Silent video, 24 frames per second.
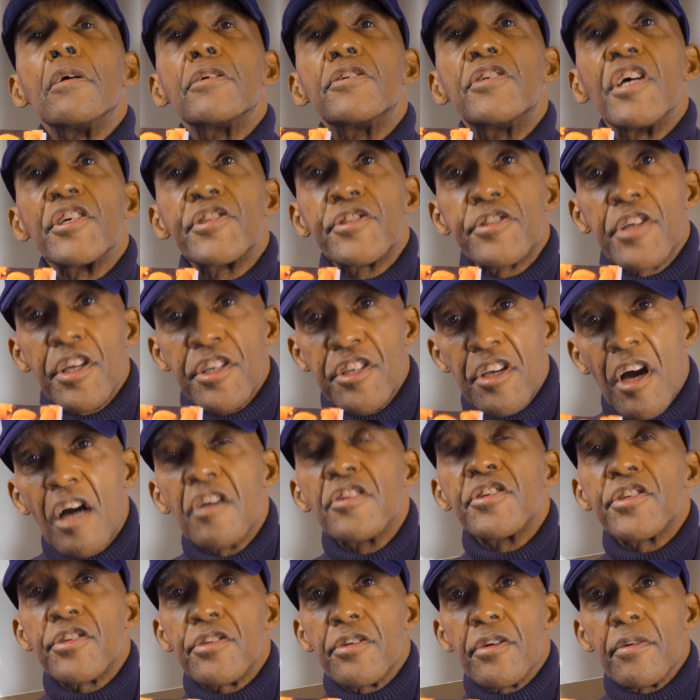just a
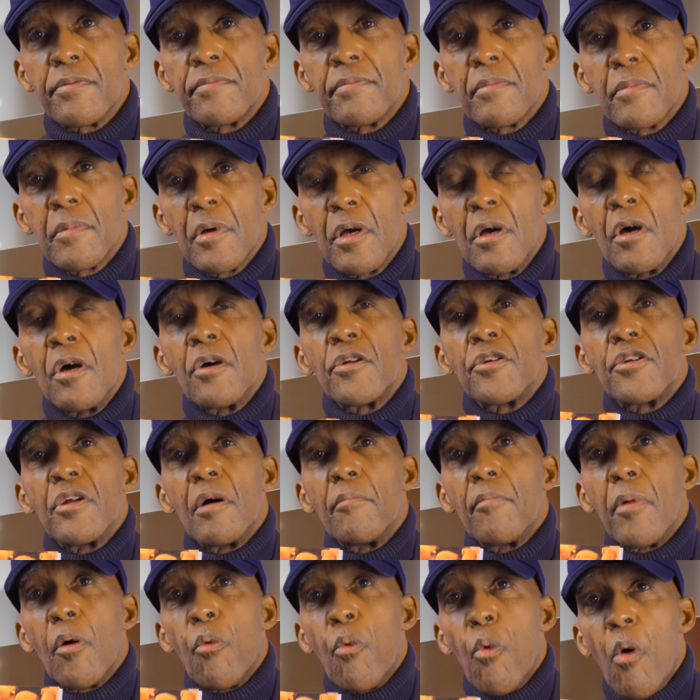youngster.
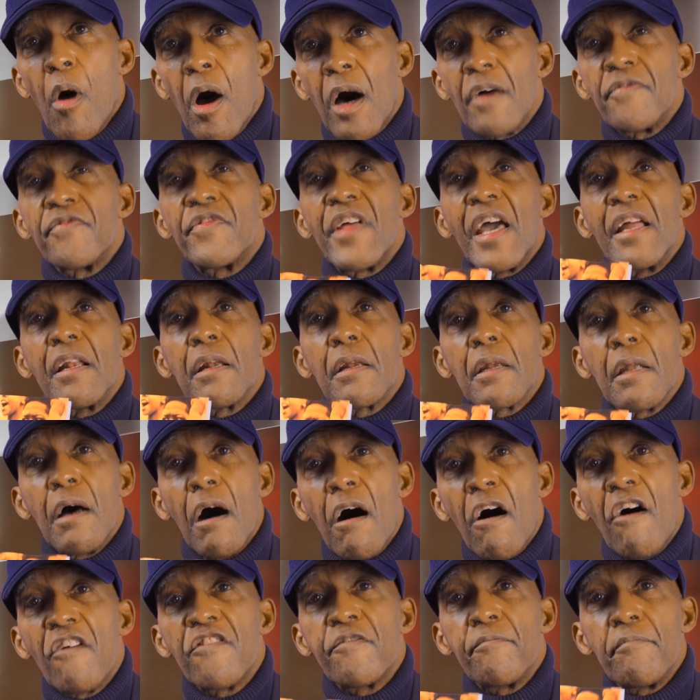Number one, they
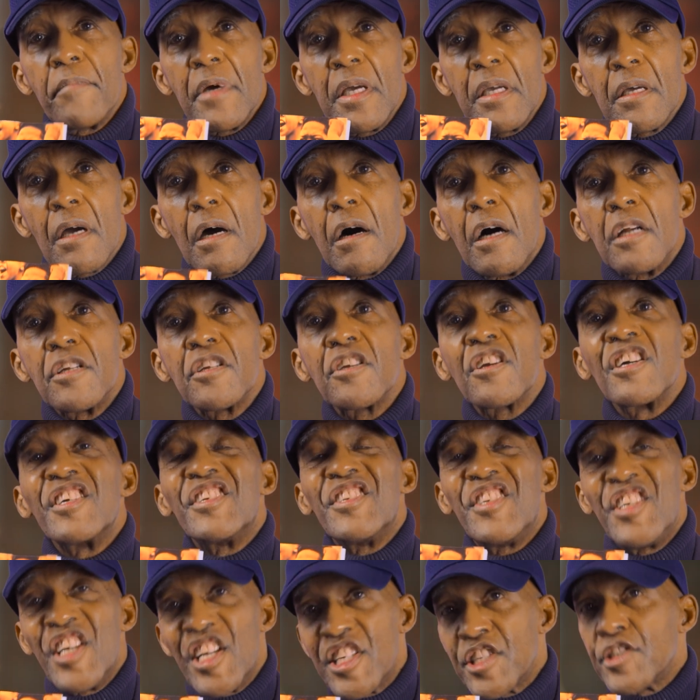loved me
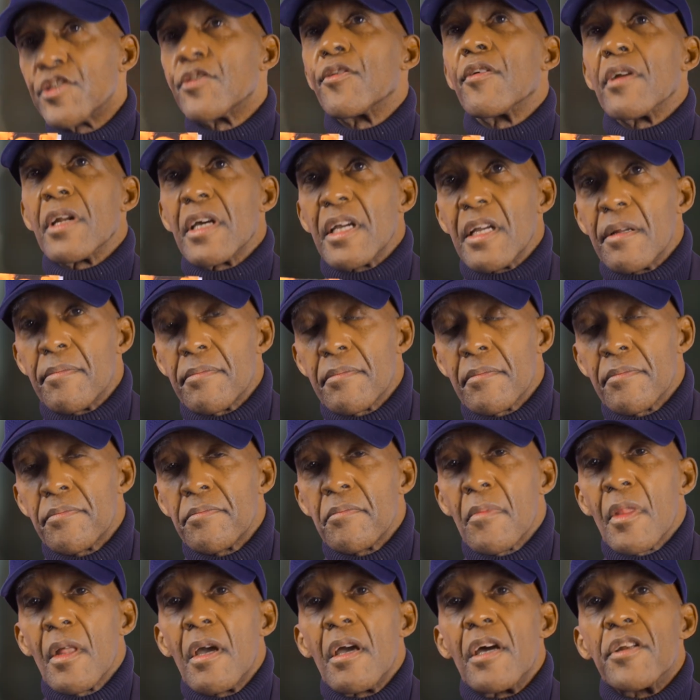unconditionally.
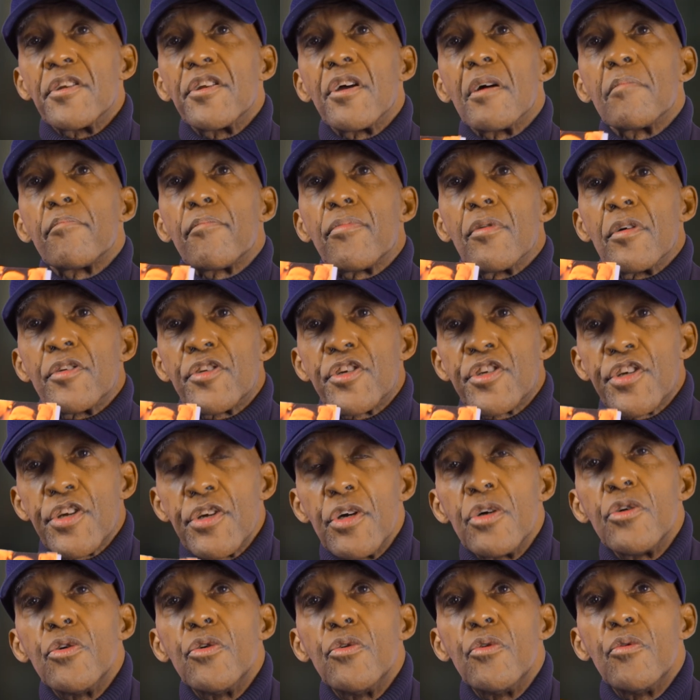And number
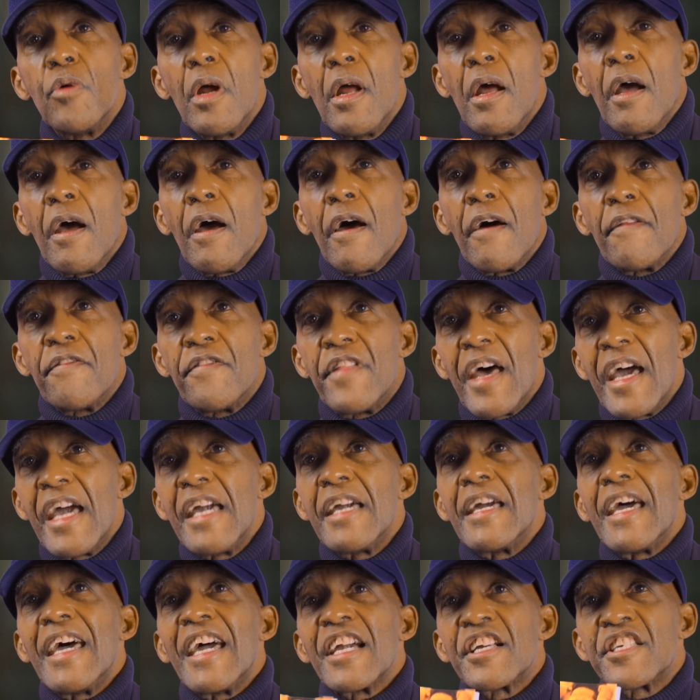two,
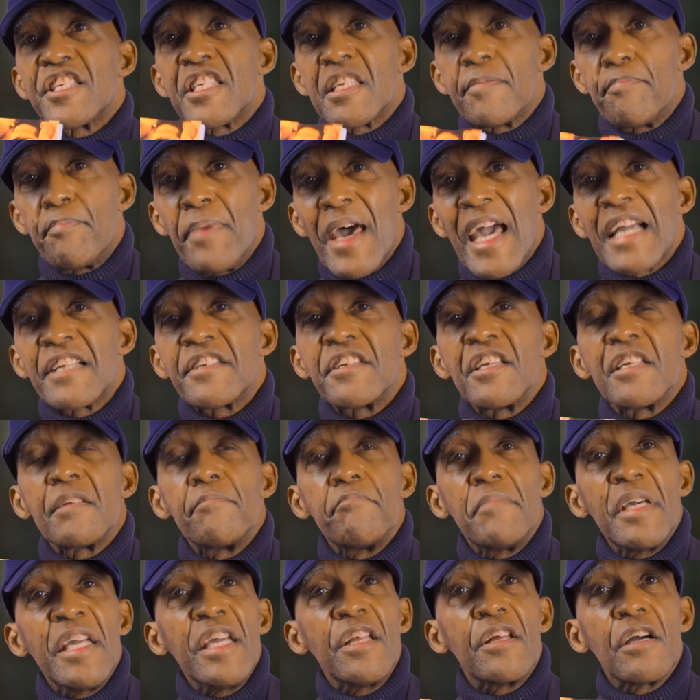they expected
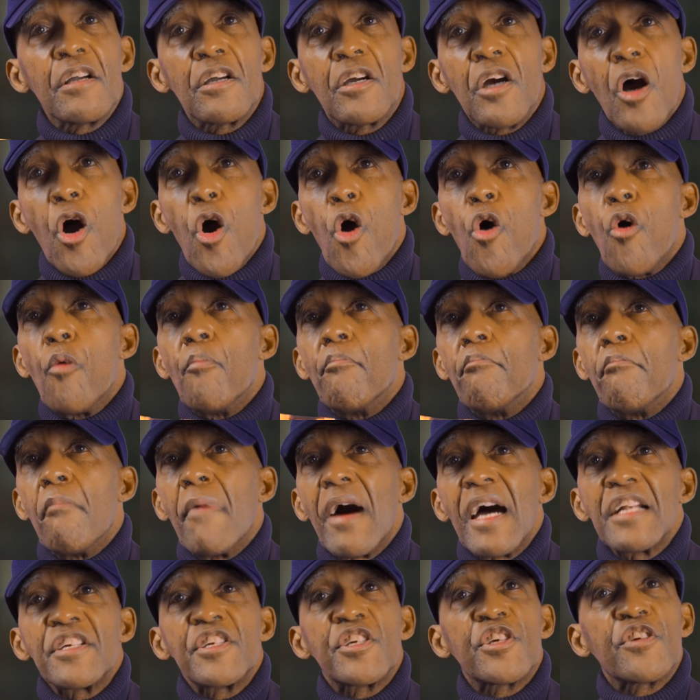me to go
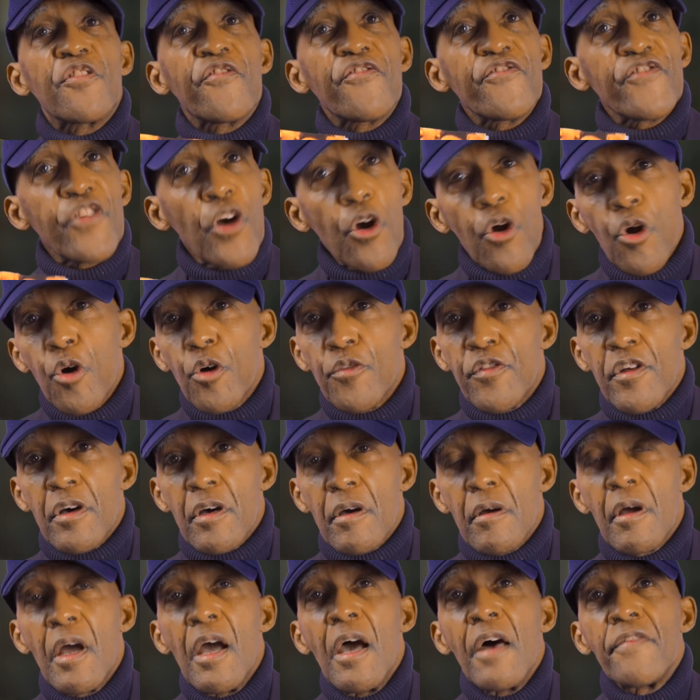much
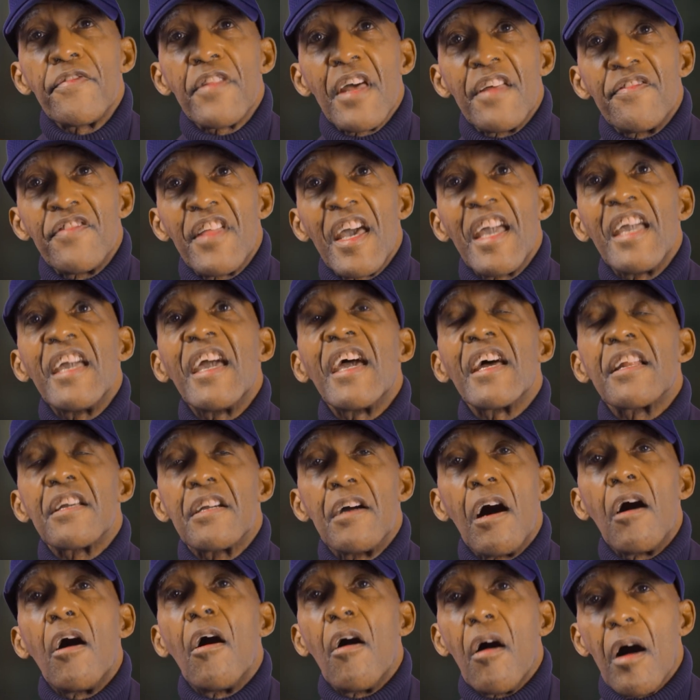further than they had
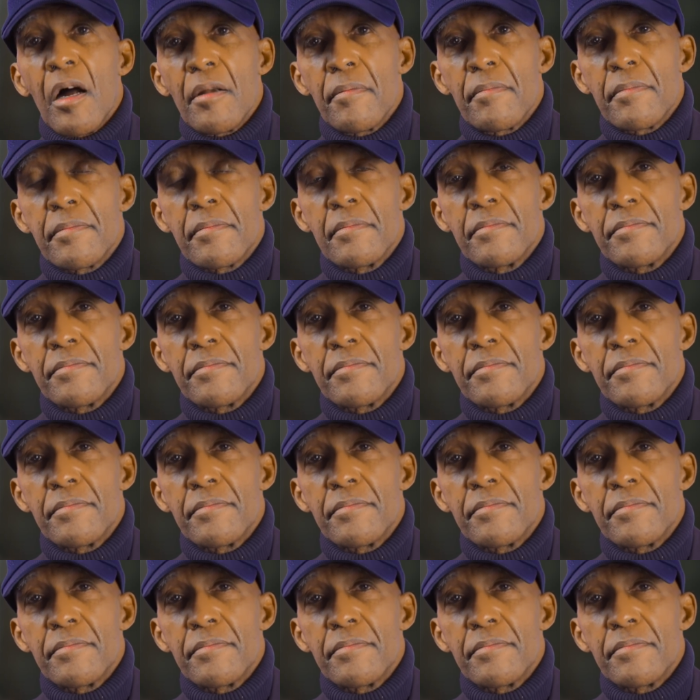gone.